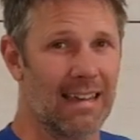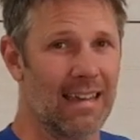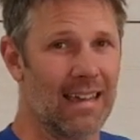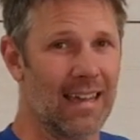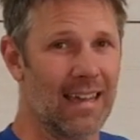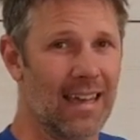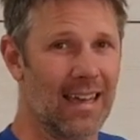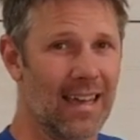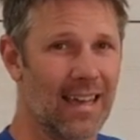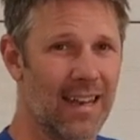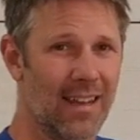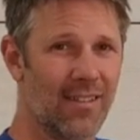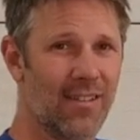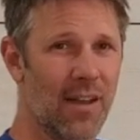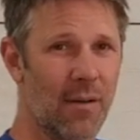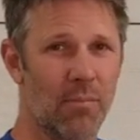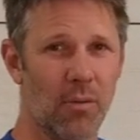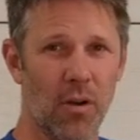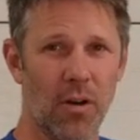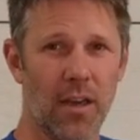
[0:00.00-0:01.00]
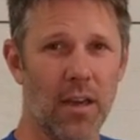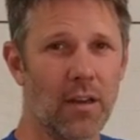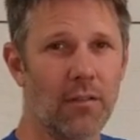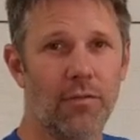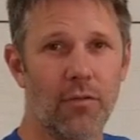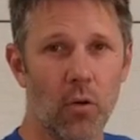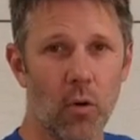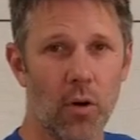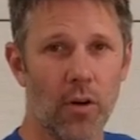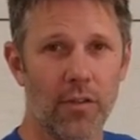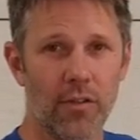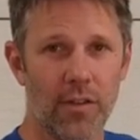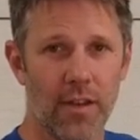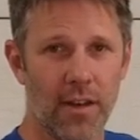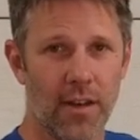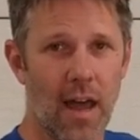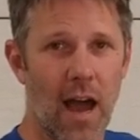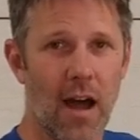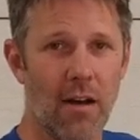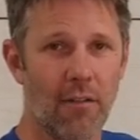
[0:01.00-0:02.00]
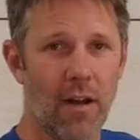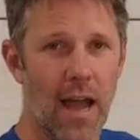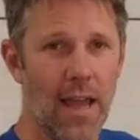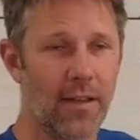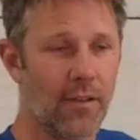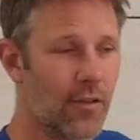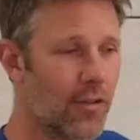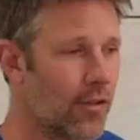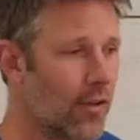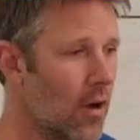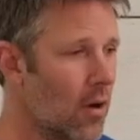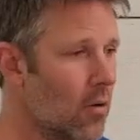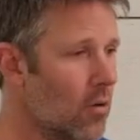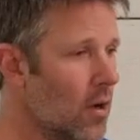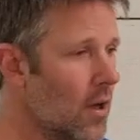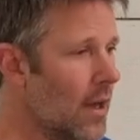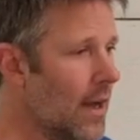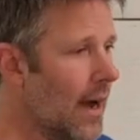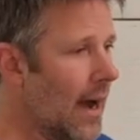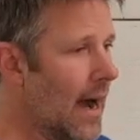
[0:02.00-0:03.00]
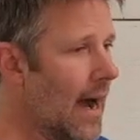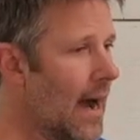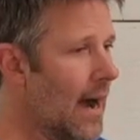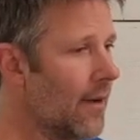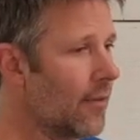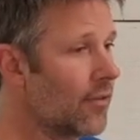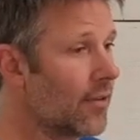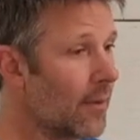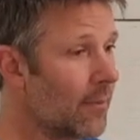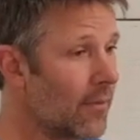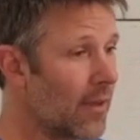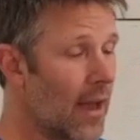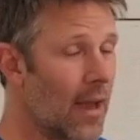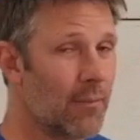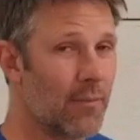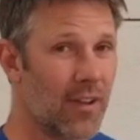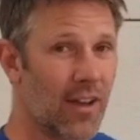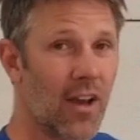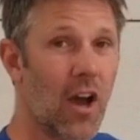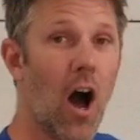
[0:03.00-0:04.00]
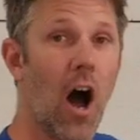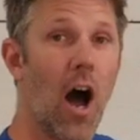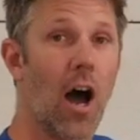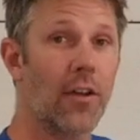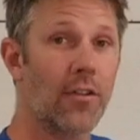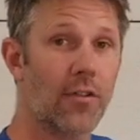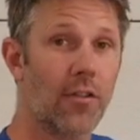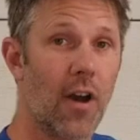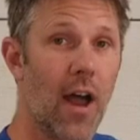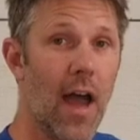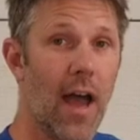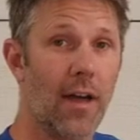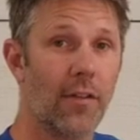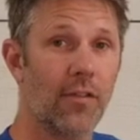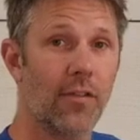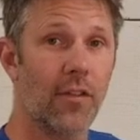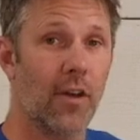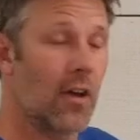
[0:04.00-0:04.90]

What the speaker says: it ends up looking forced and not right. So sometimes a contrast,